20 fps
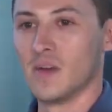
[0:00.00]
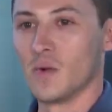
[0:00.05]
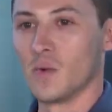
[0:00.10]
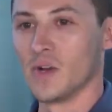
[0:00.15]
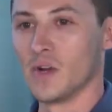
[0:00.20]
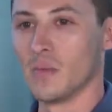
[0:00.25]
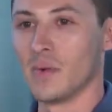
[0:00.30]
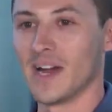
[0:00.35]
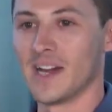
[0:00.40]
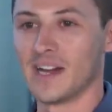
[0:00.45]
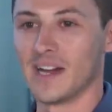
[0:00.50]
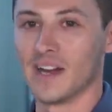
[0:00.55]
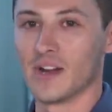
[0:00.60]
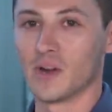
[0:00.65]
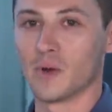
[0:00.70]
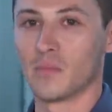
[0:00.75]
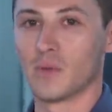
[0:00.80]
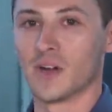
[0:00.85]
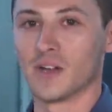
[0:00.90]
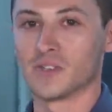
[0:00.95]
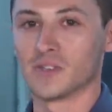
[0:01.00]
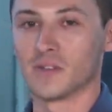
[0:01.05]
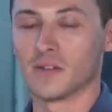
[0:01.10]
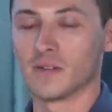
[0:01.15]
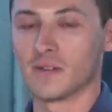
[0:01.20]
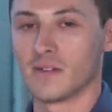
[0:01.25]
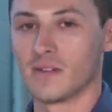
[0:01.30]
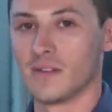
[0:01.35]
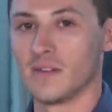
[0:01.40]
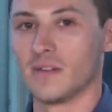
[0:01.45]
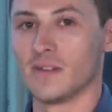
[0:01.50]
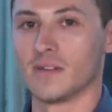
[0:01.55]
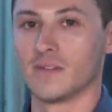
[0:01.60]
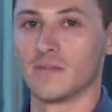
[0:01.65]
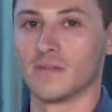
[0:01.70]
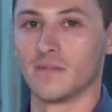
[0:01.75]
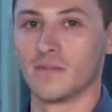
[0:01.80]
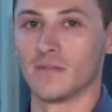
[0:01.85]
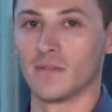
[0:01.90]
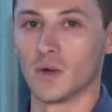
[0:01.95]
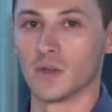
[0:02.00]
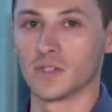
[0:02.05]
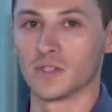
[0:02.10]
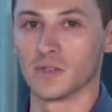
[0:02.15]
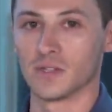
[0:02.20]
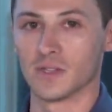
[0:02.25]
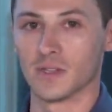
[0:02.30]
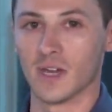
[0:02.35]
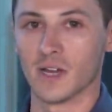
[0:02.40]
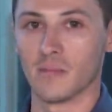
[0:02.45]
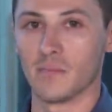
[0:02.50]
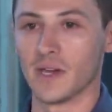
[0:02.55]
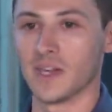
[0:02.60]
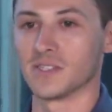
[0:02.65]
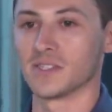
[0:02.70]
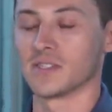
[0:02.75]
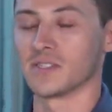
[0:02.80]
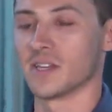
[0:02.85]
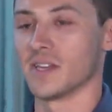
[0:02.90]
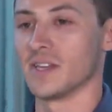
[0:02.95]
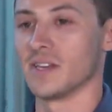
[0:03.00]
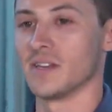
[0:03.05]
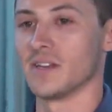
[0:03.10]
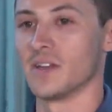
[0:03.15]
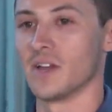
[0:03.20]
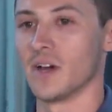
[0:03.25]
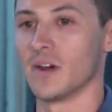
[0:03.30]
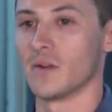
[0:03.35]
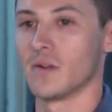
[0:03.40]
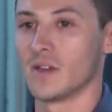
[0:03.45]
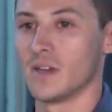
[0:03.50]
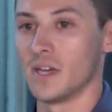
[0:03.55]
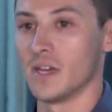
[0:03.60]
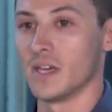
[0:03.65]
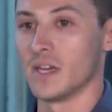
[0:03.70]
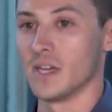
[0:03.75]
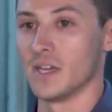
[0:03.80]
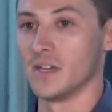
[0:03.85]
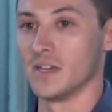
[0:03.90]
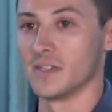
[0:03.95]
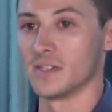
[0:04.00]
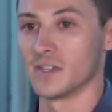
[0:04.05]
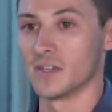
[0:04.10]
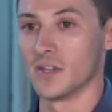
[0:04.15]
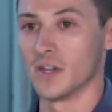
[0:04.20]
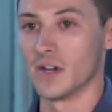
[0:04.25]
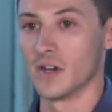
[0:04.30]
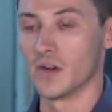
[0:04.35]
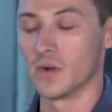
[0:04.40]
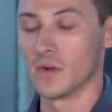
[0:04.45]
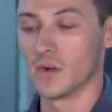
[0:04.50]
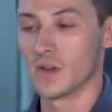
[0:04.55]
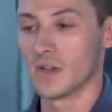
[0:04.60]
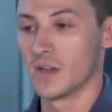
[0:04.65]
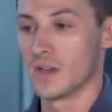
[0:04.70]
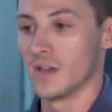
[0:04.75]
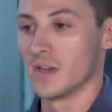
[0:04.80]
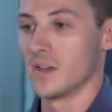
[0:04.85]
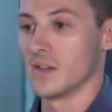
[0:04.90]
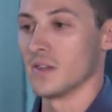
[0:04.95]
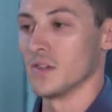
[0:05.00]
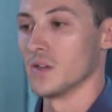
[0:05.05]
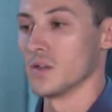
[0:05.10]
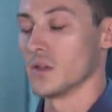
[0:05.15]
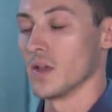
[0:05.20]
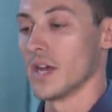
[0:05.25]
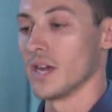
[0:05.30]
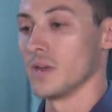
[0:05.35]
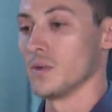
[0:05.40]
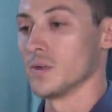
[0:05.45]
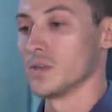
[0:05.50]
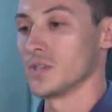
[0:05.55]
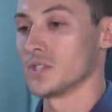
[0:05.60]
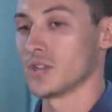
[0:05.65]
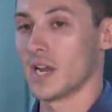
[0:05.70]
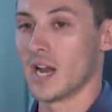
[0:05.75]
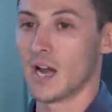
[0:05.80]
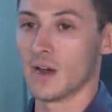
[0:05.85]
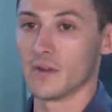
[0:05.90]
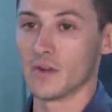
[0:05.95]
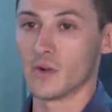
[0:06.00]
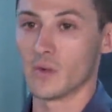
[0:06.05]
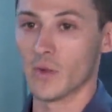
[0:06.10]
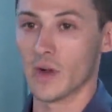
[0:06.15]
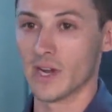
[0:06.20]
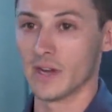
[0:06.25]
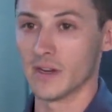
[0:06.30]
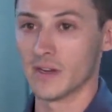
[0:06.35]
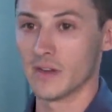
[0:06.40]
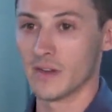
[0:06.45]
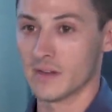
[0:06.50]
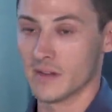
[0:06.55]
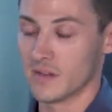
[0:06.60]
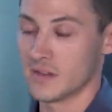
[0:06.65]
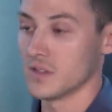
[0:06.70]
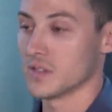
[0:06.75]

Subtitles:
When you're buying an air compressor, first there's a lot of basics that you need to know. You need to know the language on how they're rated.